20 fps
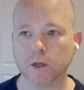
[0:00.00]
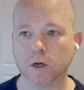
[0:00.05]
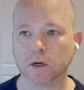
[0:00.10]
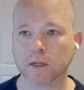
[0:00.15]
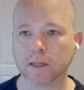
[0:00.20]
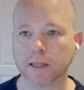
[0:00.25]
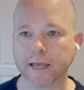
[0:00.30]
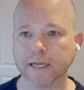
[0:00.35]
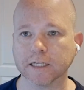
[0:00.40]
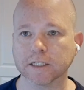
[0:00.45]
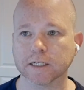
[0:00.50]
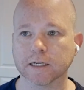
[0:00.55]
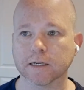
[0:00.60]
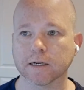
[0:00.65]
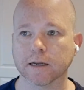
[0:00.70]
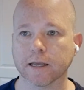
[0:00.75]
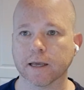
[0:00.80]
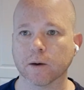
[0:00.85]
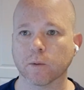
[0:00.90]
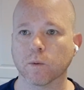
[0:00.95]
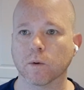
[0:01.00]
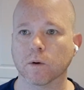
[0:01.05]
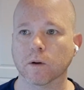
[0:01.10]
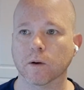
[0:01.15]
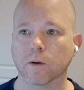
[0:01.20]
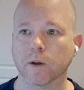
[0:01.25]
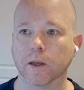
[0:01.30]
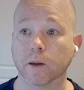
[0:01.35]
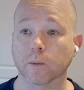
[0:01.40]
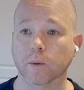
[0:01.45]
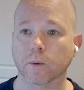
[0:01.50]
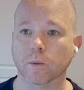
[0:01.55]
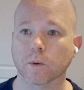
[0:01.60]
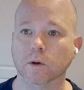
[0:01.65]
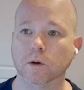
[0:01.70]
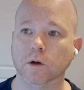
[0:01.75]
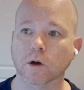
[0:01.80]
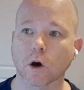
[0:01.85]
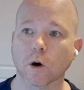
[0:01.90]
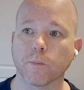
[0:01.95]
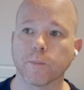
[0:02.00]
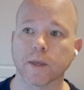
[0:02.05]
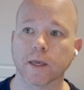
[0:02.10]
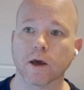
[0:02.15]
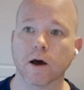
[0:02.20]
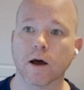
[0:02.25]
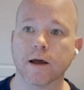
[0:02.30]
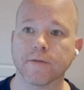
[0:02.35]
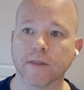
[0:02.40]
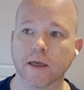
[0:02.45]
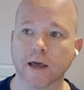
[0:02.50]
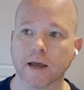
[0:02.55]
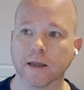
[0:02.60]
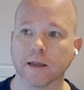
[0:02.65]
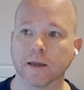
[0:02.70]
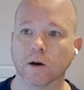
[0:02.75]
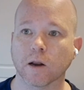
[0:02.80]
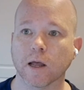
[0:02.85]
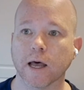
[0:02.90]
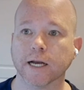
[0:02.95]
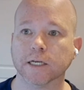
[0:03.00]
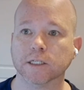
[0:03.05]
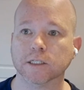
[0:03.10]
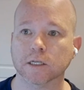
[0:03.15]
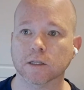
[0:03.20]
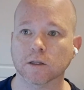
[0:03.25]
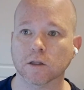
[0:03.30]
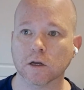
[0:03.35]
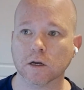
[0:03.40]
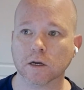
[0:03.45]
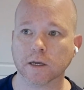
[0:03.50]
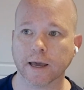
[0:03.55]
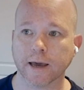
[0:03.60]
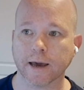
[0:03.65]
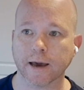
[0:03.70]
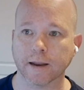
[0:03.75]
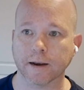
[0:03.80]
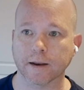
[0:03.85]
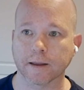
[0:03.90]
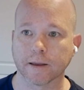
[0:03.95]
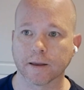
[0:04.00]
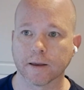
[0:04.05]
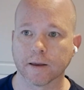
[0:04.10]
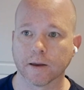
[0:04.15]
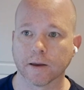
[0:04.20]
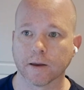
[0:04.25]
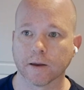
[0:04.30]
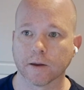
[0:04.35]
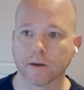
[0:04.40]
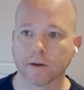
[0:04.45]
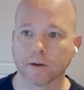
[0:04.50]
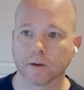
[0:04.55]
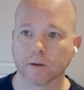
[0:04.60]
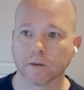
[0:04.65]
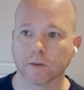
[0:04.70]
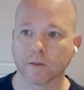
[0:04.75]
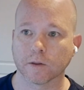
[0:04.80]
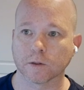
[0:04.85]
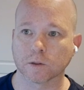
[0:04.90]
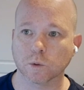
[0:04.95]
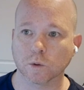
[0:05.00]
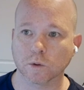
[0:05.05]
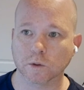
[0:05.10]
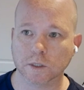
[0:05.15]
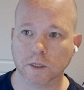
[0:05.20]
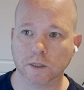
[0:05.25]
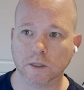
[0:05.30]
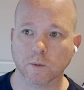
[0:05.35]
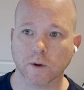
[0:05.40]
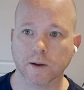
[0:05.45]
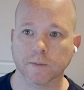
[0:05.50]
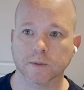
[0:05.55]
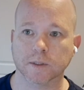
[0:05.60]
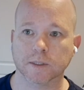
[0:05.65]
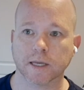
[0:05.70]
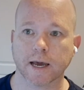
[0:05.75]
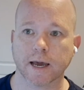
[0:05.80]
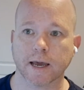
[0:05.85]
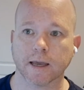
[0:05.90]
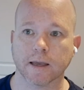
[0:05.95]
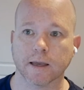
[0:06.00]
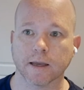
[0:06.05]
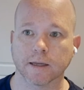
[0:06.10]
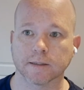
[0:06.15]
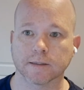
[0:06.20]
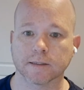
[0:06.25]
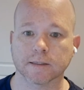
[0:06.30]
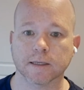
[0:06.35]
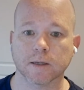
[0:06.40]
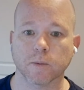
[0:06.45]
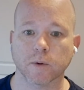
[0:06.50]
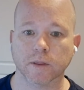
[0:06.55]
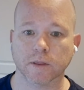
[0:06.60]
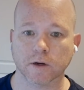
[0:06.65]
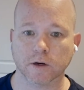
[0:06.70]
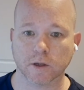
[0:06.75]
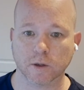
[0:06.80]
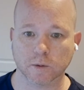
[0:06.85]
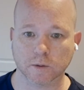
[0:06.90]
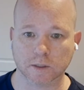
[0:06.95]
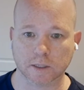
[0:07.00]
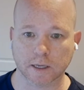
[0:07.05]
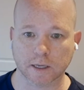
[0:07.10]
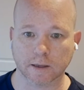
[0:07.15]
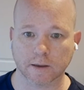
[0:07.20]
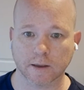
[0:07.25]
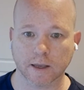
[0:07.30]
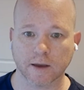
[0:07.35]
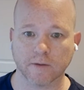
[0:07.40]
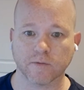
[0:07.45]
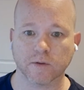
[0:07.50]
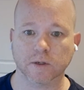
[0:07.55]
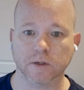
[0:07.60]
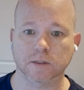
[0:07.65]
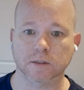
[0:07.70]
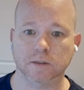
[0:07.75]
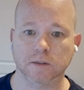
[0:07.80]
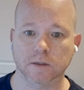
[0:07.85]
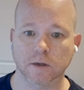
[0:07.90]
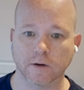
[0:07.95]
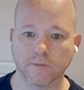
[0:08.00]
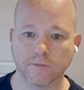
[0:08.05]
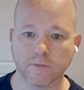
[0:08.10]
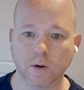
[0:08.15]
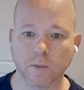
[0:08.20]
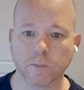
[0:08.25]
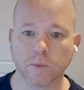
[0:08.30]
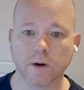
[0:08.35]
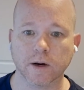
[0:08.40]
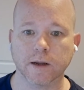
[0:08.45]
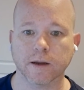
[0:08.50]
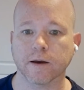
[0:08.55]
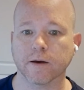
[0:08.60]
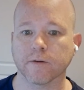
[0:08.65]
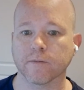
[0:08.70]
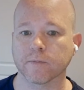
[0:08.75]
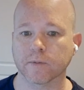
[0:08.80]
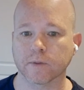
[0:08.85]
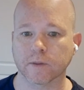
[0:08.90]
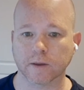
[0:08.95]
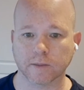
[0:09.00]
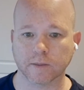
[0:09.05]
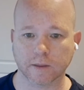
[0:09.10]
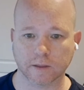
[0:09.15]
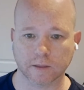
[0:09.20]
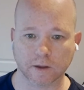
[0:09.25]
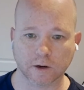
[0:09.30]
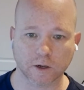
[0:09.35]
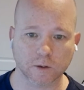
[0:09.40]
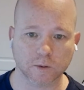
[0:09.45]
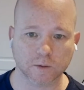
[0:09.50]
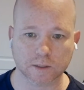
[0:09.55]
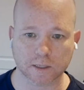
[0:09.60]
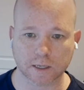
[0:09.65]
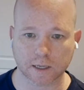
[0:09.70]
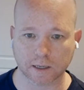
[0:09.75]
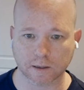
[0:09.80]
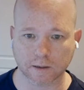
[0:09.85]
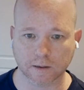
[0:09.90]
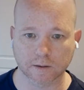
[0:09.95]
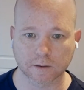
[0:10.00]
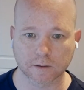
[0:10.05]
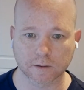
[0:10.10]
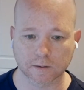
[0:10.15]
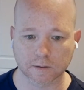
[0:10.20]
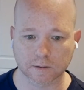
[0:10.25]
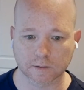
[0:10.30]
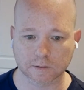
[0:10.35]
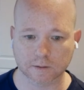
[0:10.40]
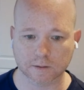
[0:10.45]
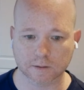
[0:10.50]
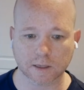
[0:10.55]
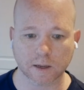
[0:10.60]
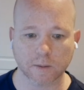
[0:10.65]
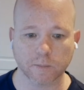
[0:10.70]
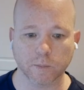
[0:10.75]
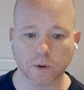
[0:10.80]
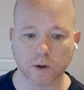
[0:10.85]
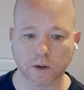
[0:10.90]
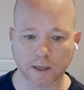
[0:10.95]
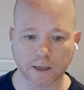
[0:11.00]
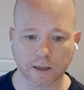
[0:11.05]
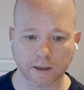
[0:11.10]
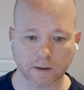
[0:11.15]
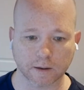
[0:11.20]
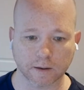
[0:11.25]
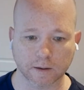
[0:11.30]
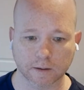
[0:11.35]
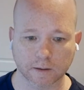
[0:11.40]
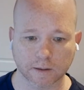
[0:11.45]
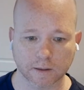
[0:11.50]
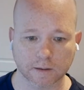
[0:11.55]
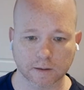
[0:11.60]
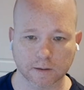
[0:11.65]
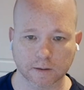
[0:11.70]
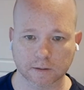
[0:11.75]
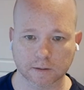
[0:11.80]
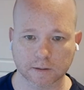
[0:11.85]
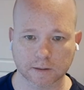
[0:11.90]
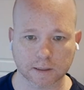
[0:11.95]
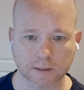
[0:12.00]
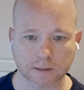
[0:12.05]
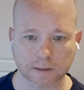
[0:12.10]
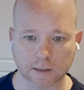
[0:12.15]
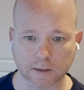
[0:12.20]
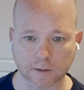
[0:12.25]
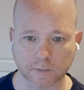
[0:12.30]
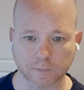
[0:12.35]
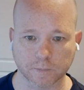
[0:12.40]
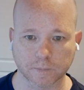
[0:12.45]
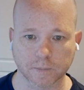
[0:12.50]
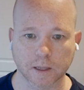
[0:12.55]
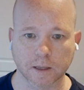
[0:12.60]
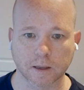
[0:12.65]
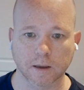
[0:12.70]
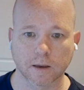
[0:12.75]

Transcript: Your Clayagent, it will go beyond that. It'll actually look at the tools on their website and see what they're using. If there's a footprint of that they're using some booking system,